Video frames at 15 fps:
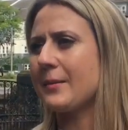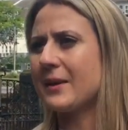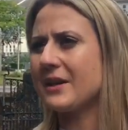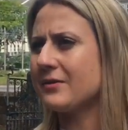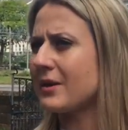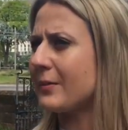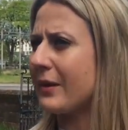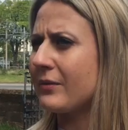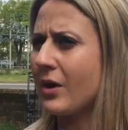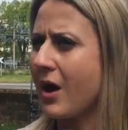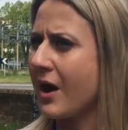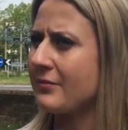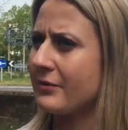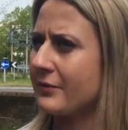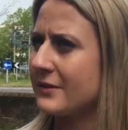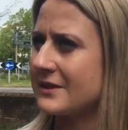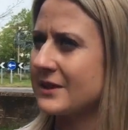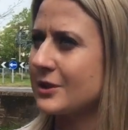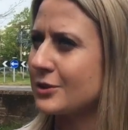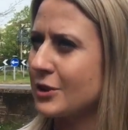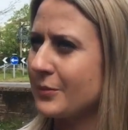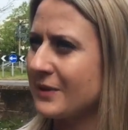even about not having
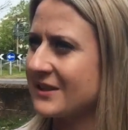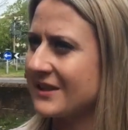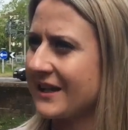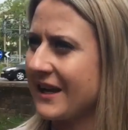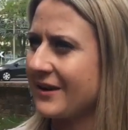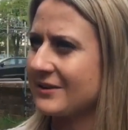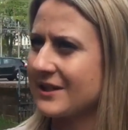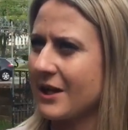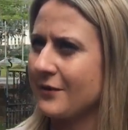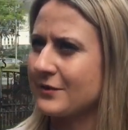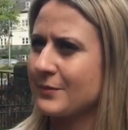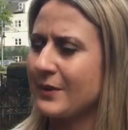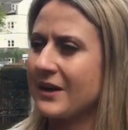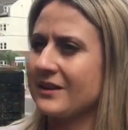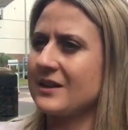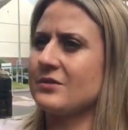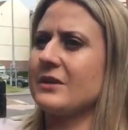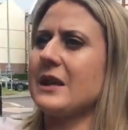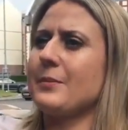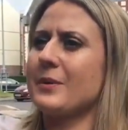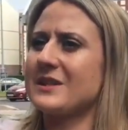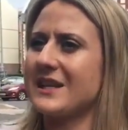visitors coming to the house after birth and
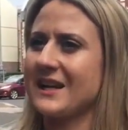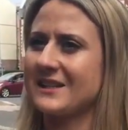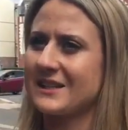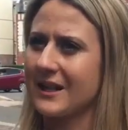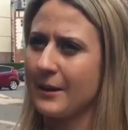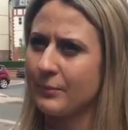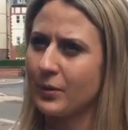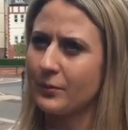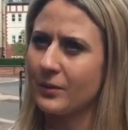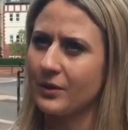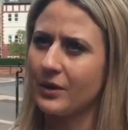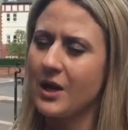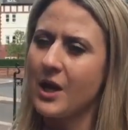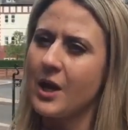really protecting that bubble.